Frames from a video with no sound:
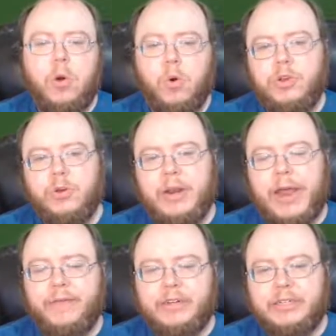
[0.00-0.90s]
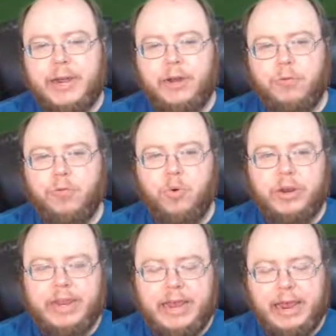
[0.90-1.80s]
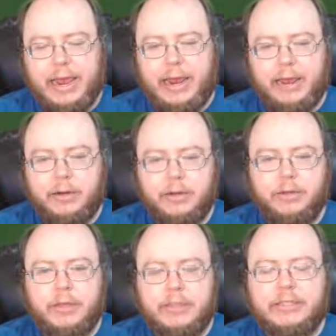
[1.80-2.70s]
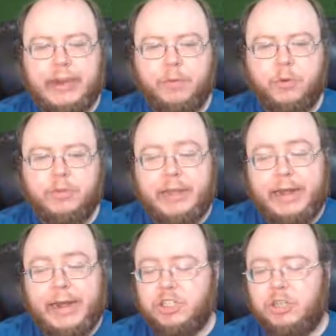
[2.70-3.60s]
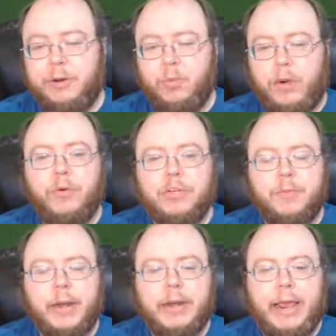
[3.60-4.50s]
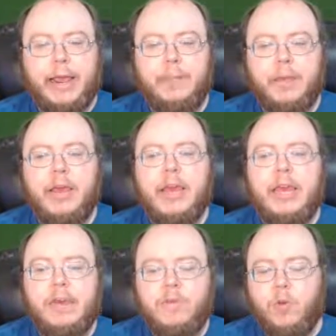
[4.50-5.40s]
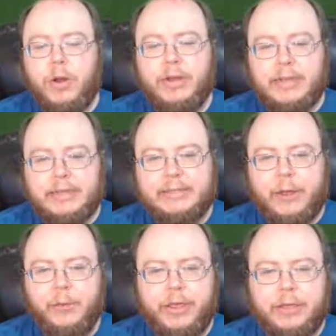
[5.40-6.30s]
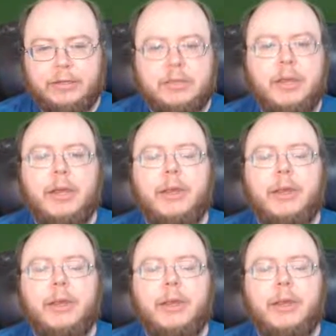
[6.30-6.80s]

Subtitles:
or you can have entire pre-canned examples that can actually be referenced by name if you want to test out things.